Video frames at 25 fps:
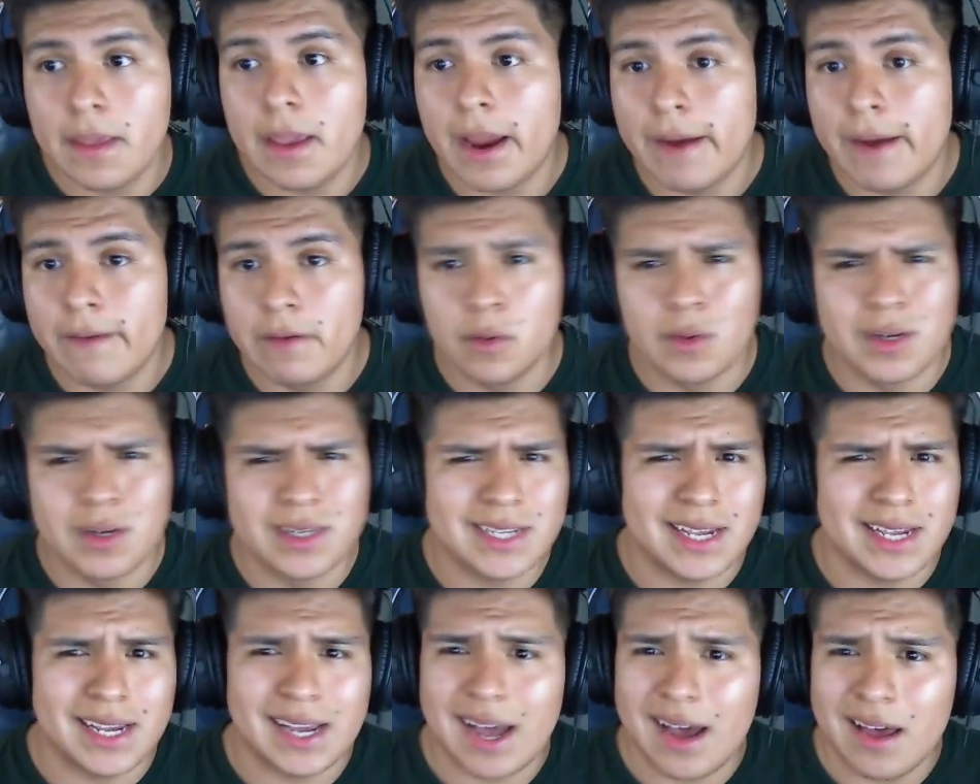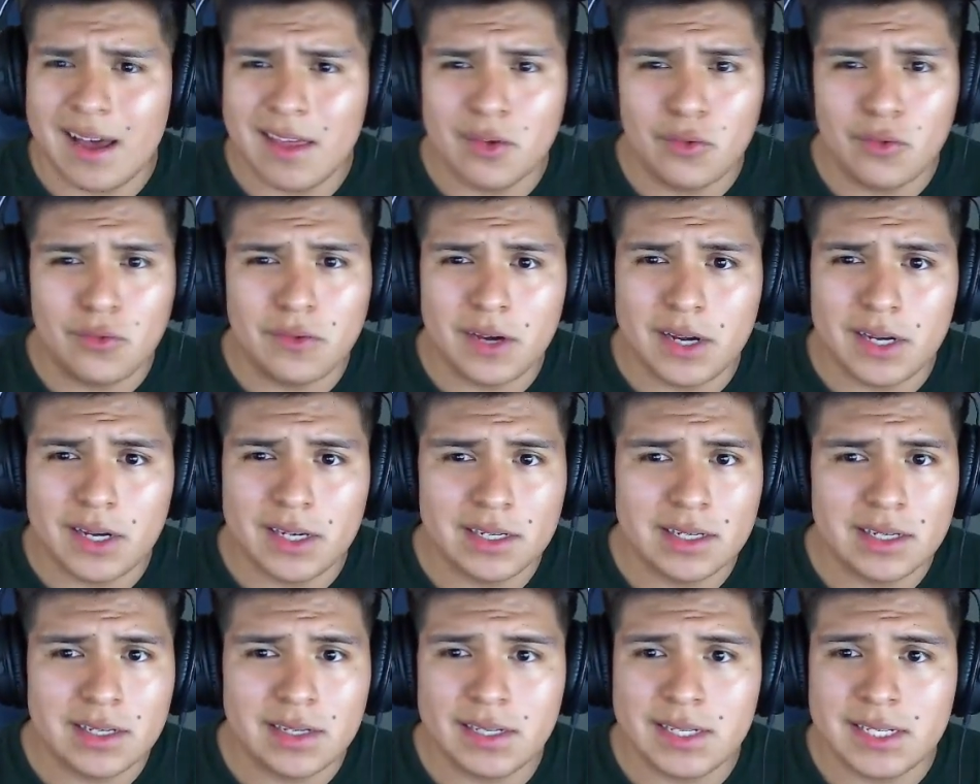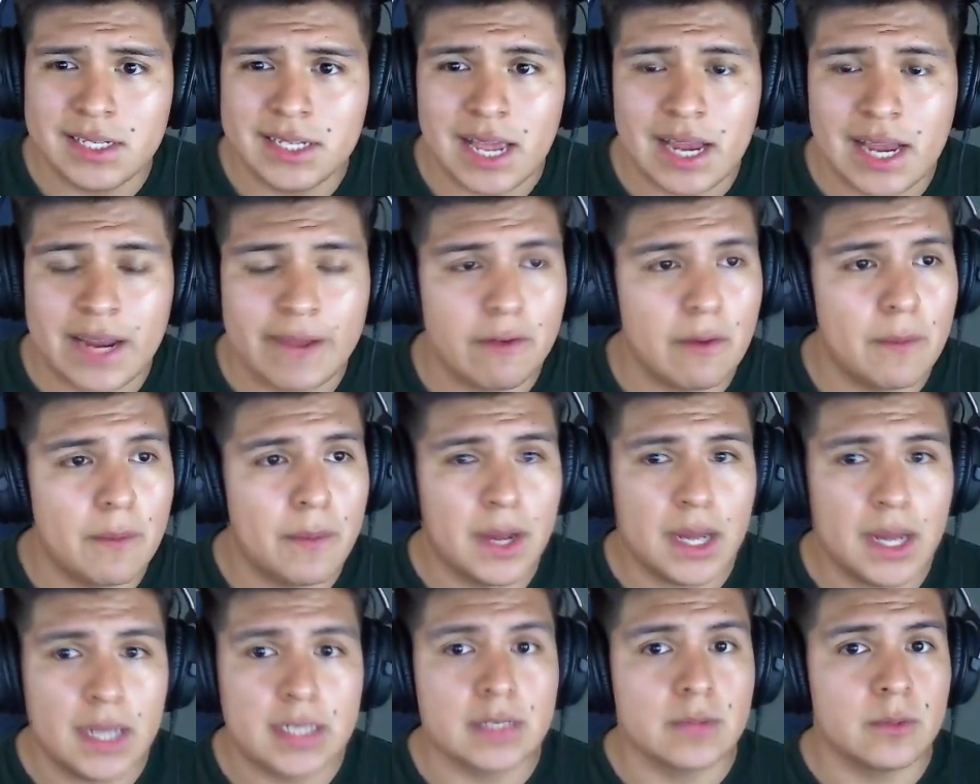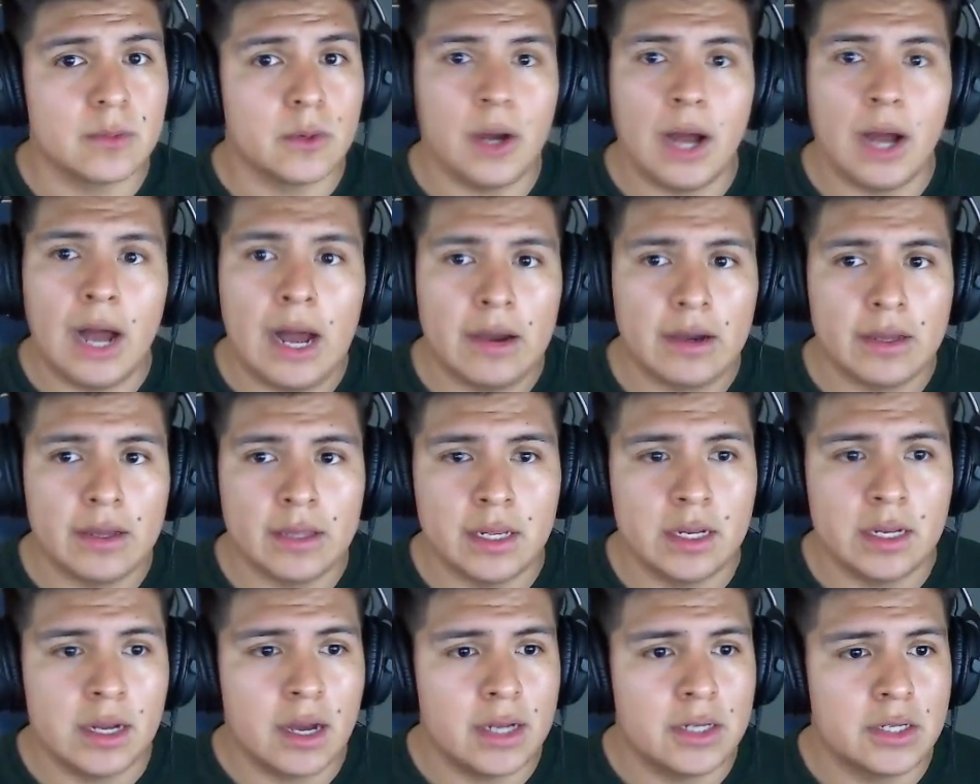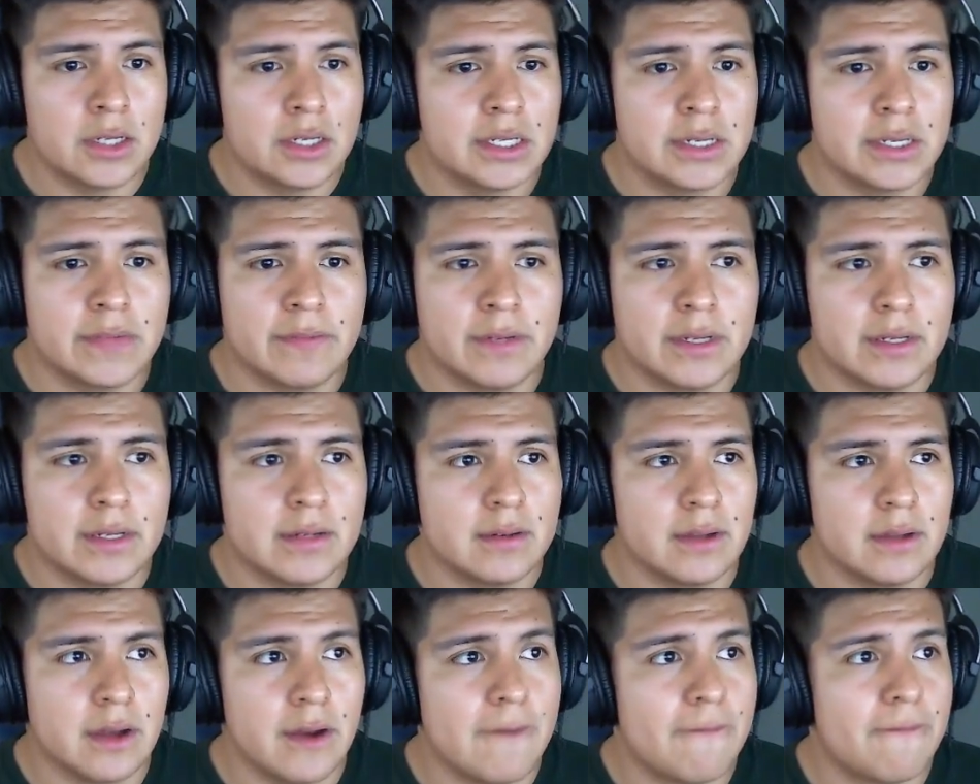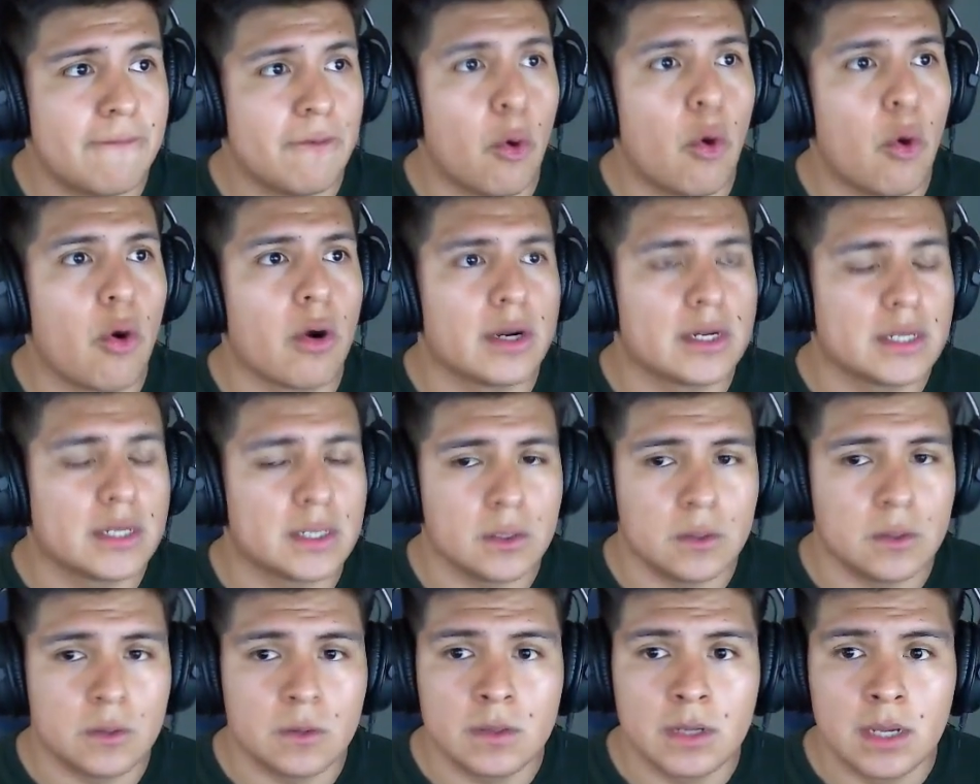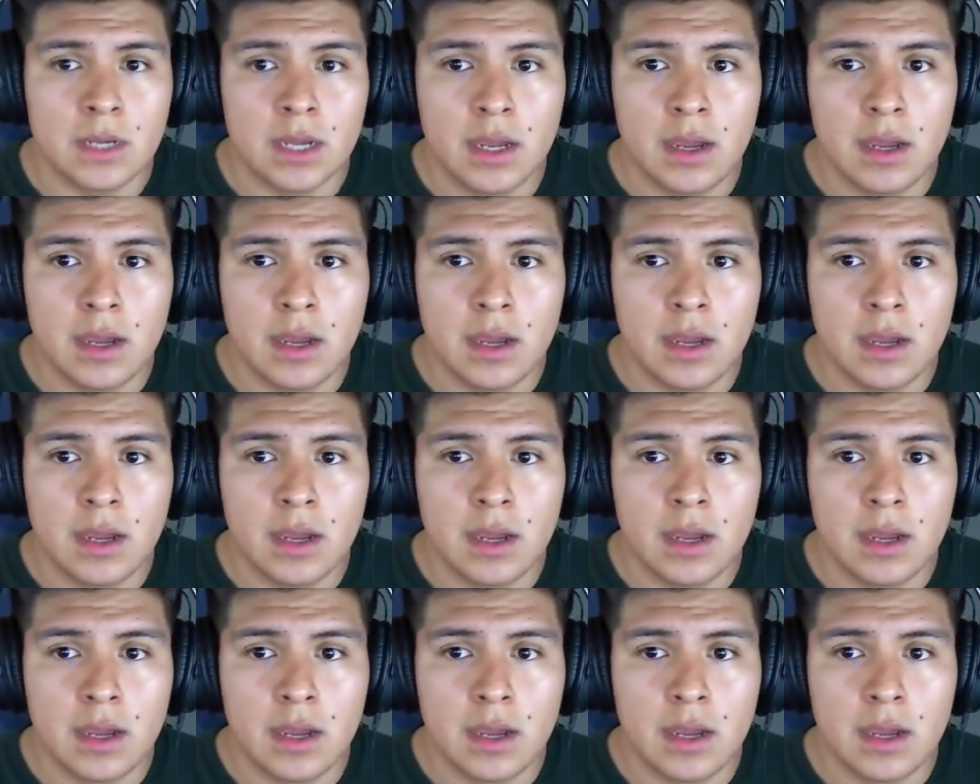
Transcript: Everyone's like, how the fuck is that even possible? How can the Dodgers even afford to,